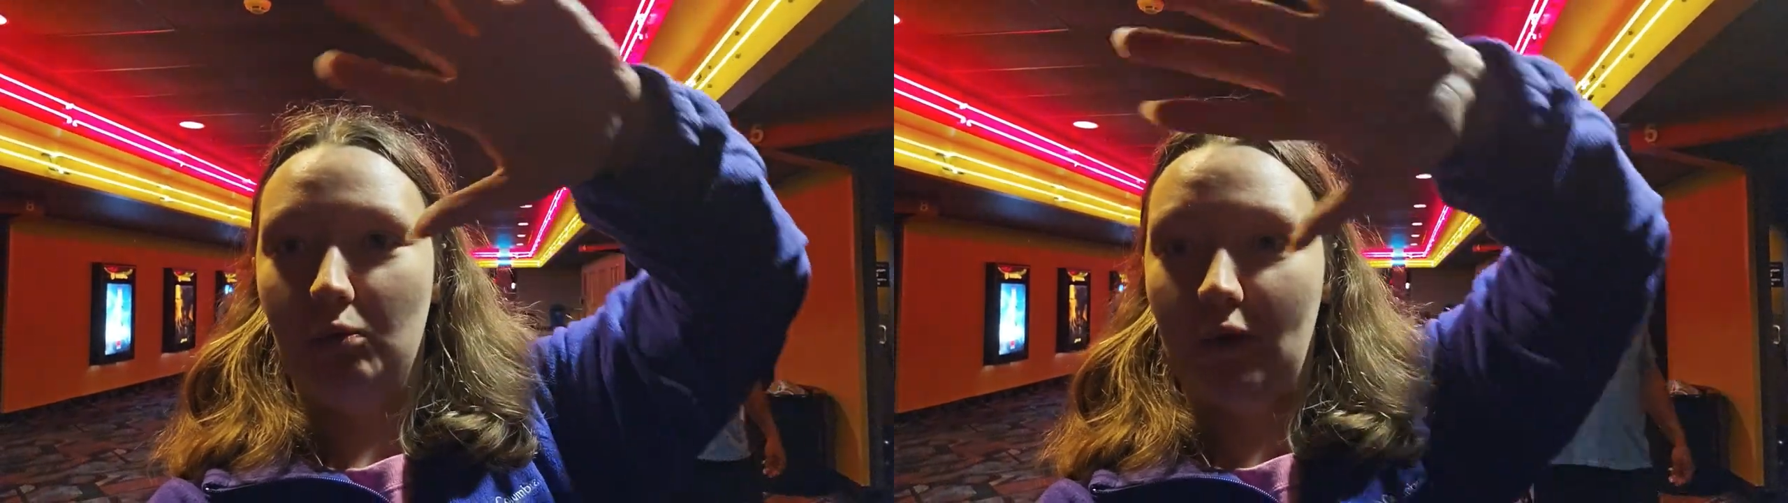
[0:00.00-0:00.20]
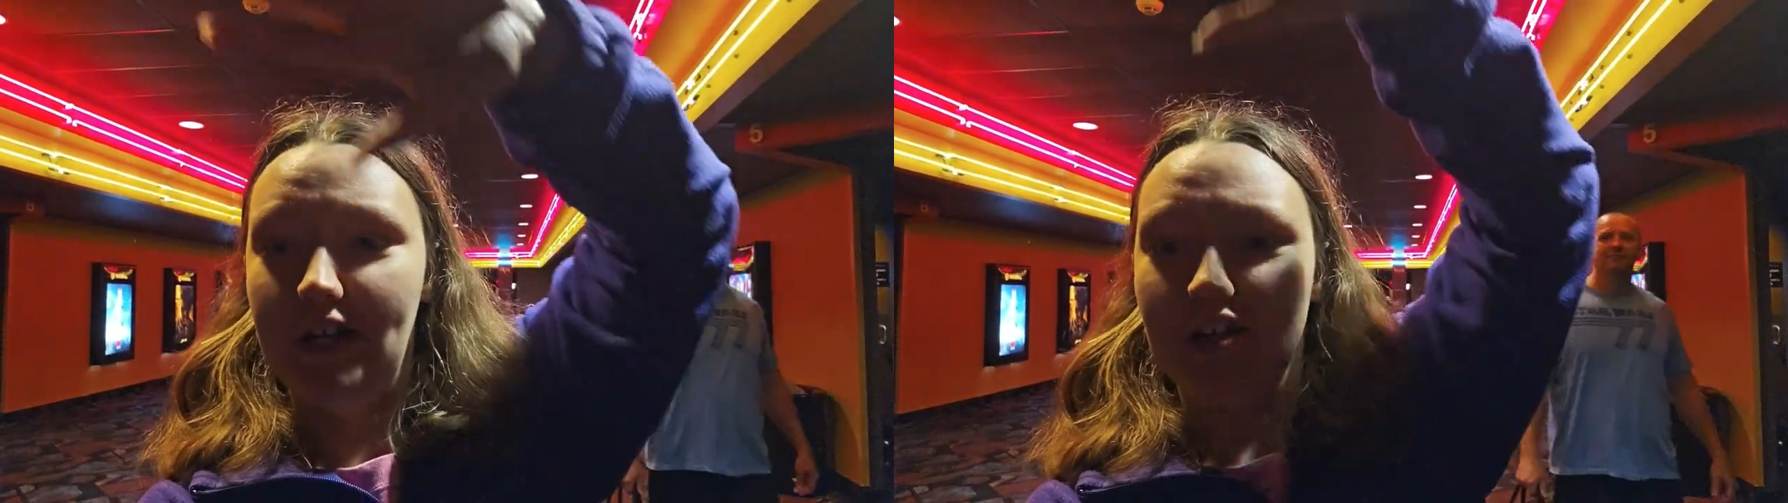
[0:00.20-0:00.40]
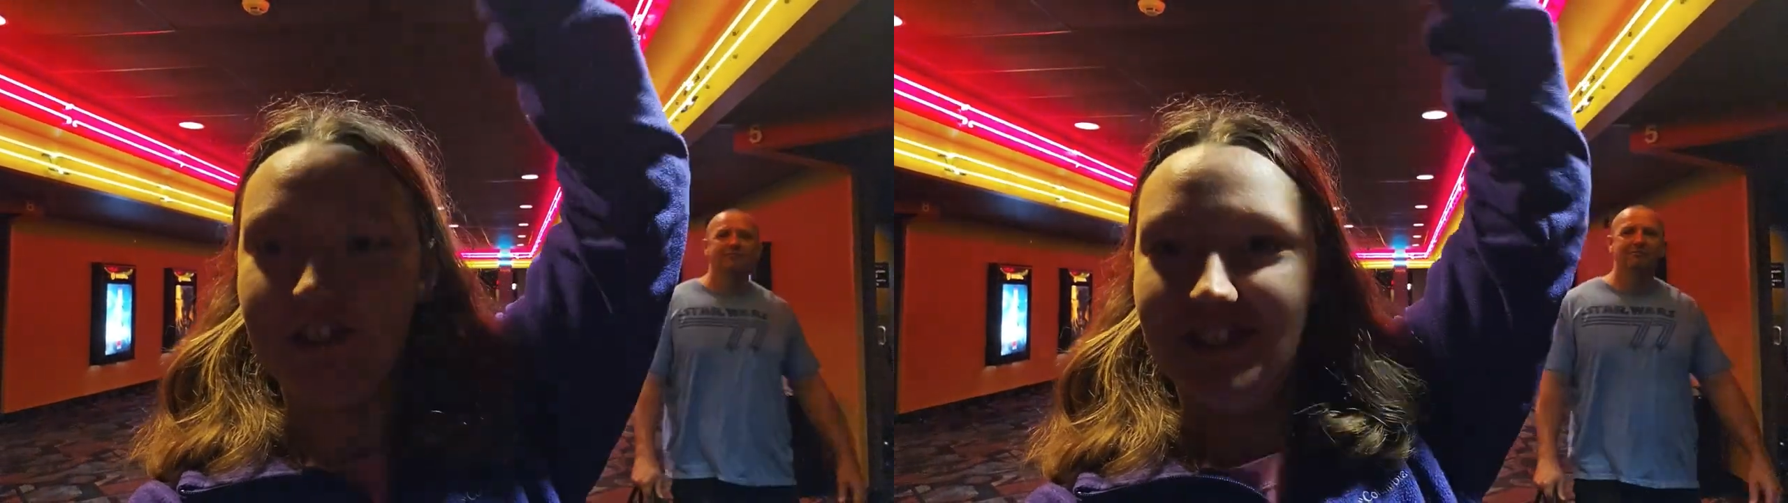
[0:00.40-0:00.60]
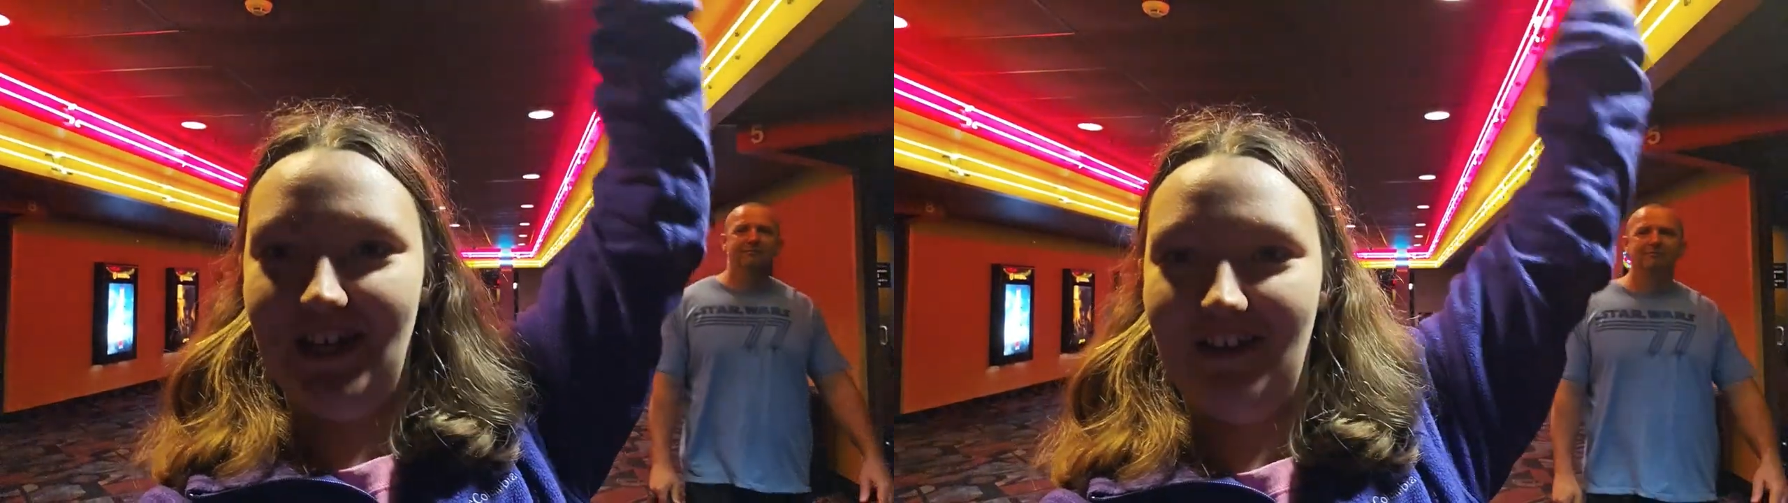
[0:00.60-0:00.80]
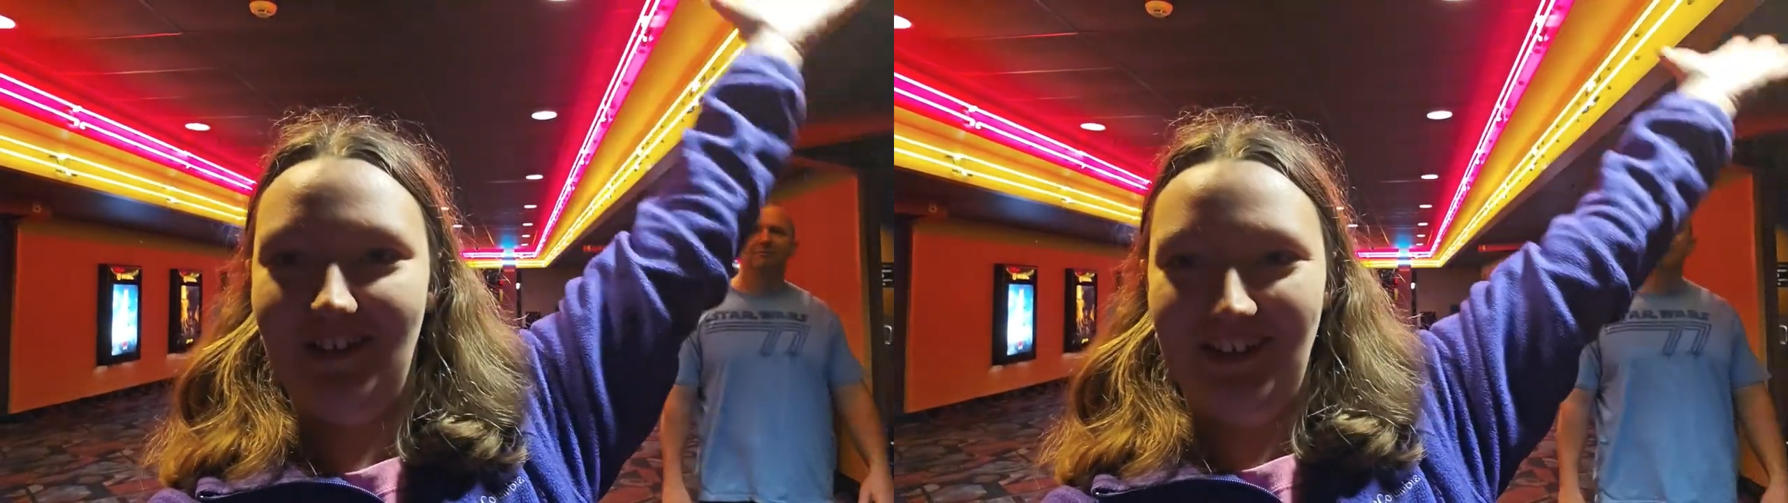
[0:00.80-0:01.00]
real
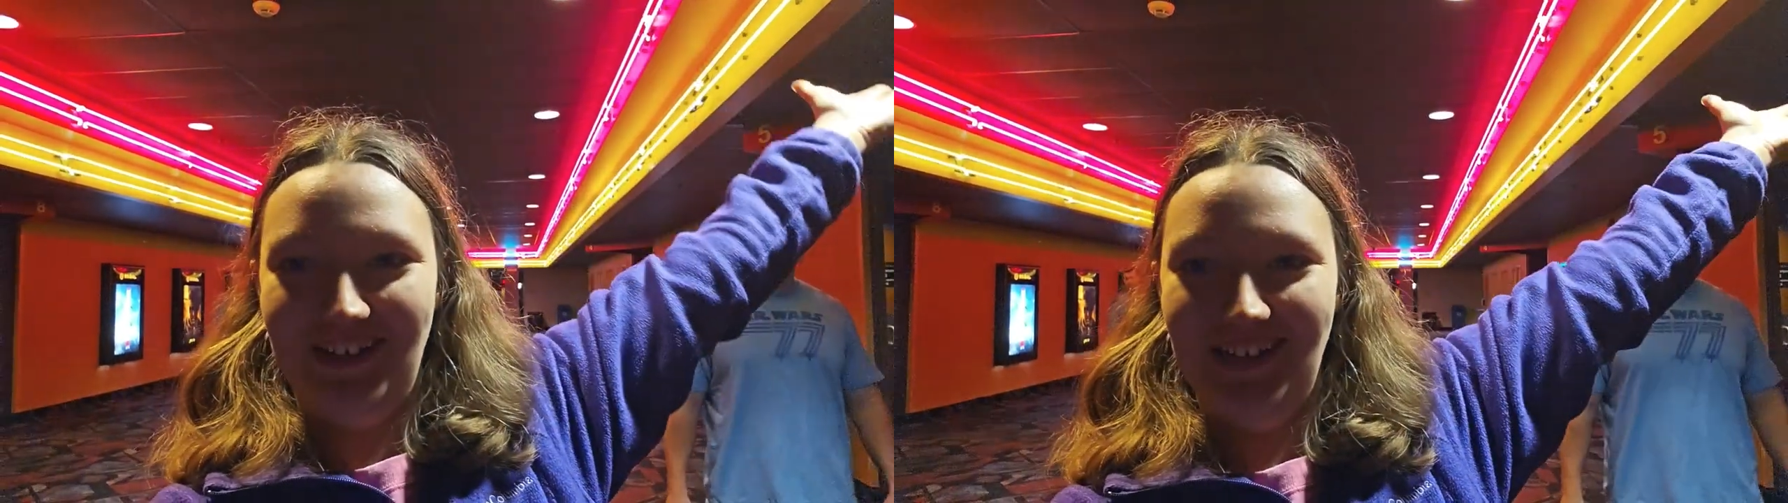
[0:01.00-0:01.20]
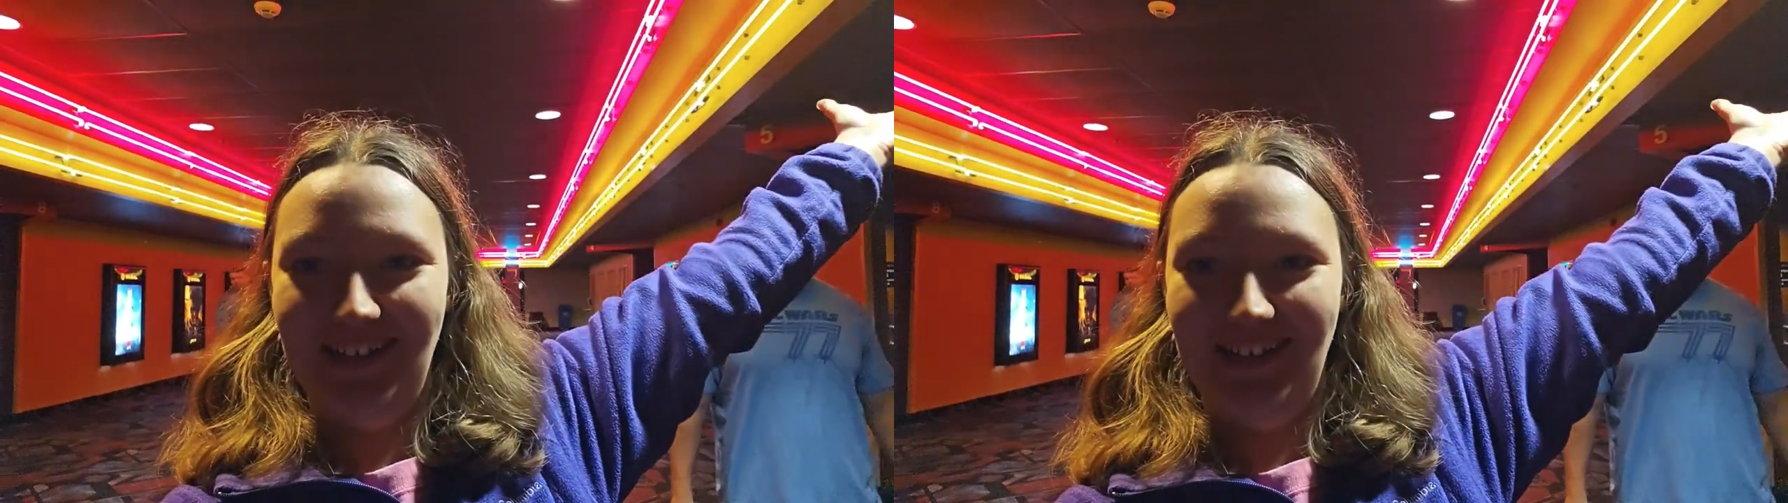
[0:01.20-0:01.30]
soon.